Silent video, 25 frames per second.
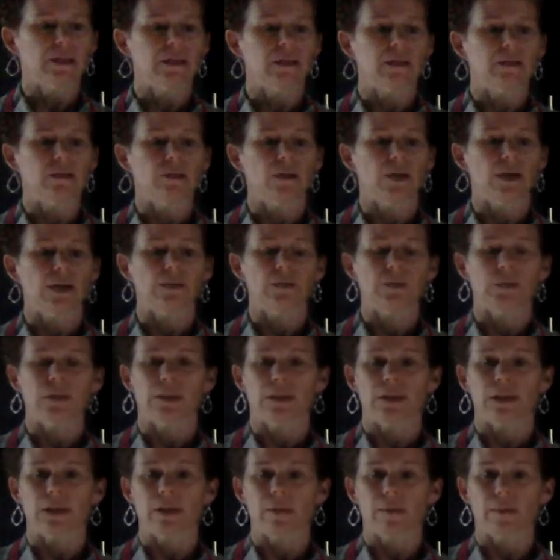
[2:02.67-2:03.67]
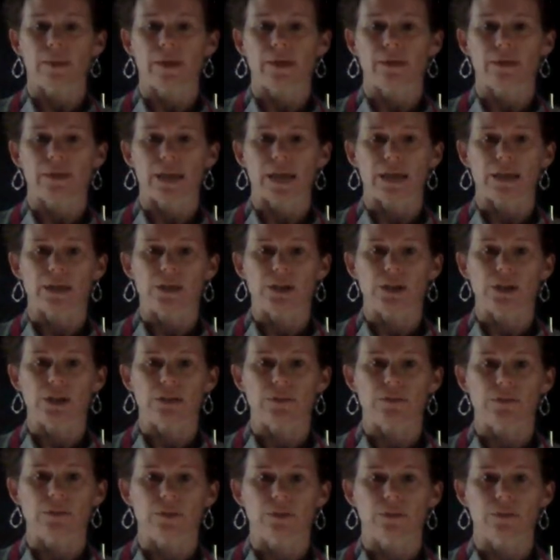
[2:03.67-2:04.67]
then you have to think about that
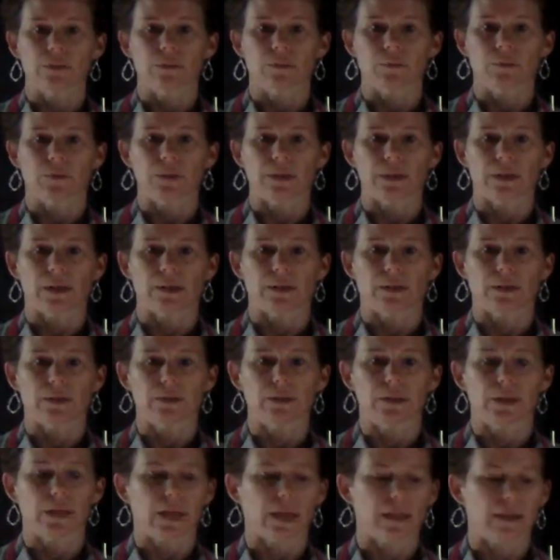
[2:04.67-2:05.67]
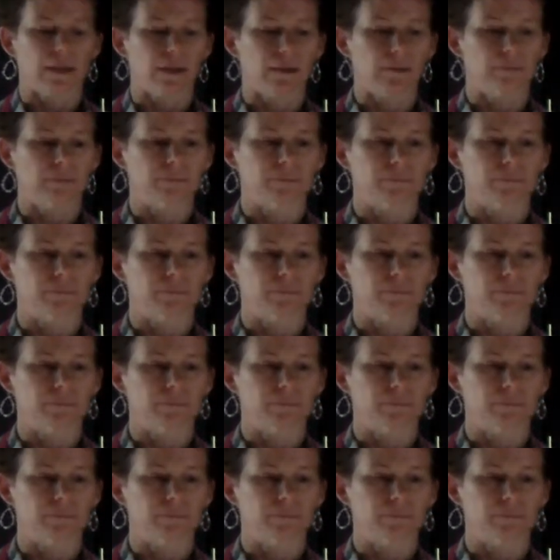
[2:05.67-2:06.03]
shift to put that all together.